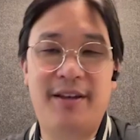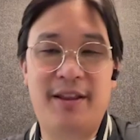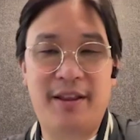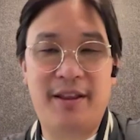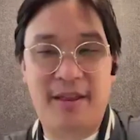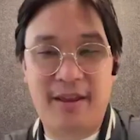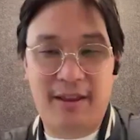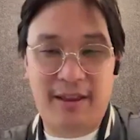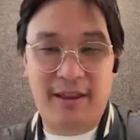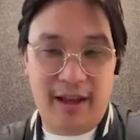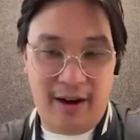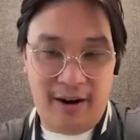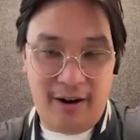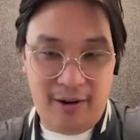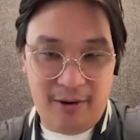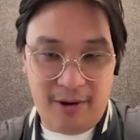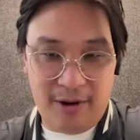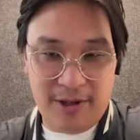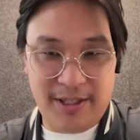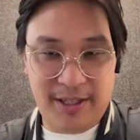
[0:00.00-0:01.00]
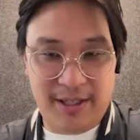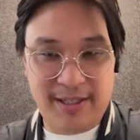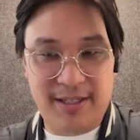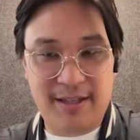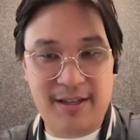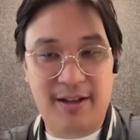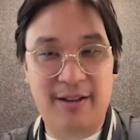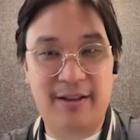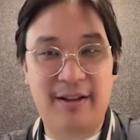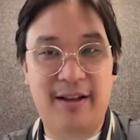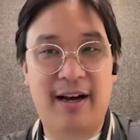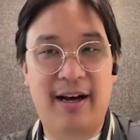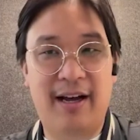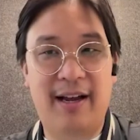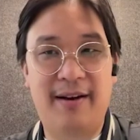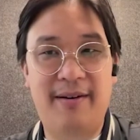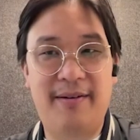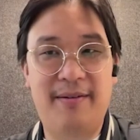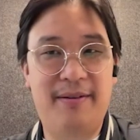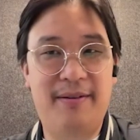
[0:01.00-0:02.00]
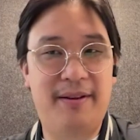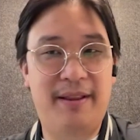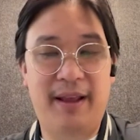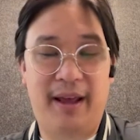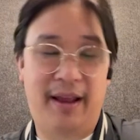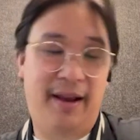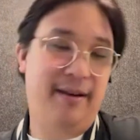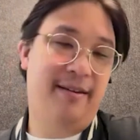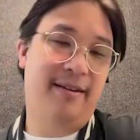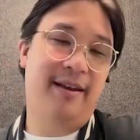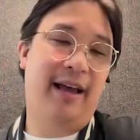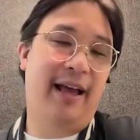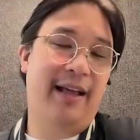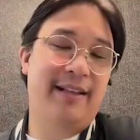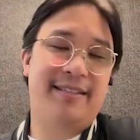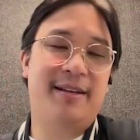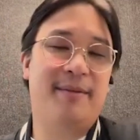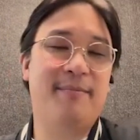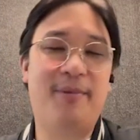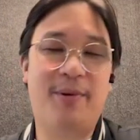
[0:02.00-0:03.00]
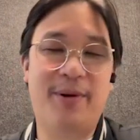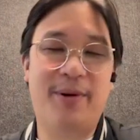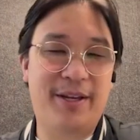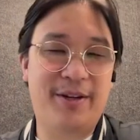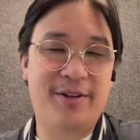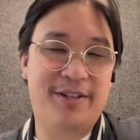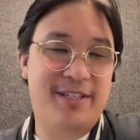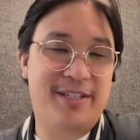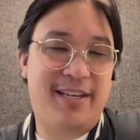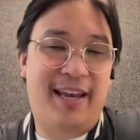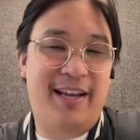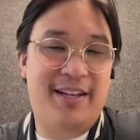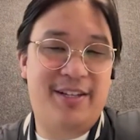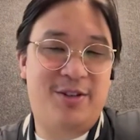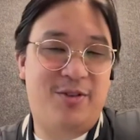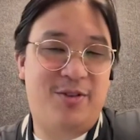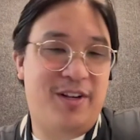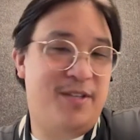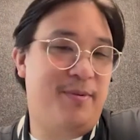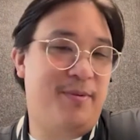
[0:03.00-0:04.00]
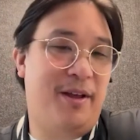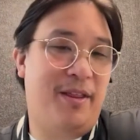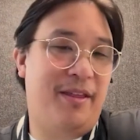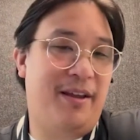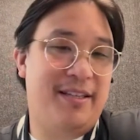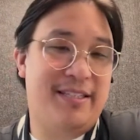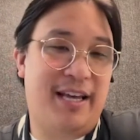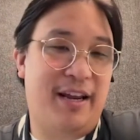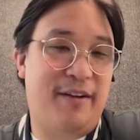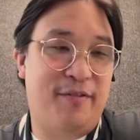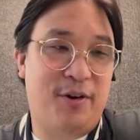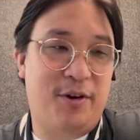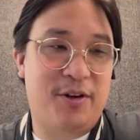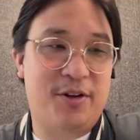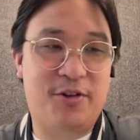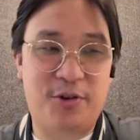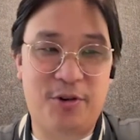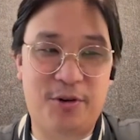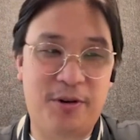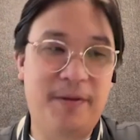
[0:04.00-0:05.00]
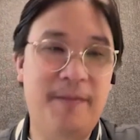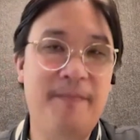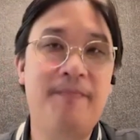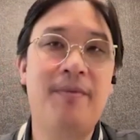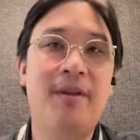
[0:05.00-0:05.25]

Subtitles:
you the thing that hurts us a lot, that at some point you just can't stress about things out of your control.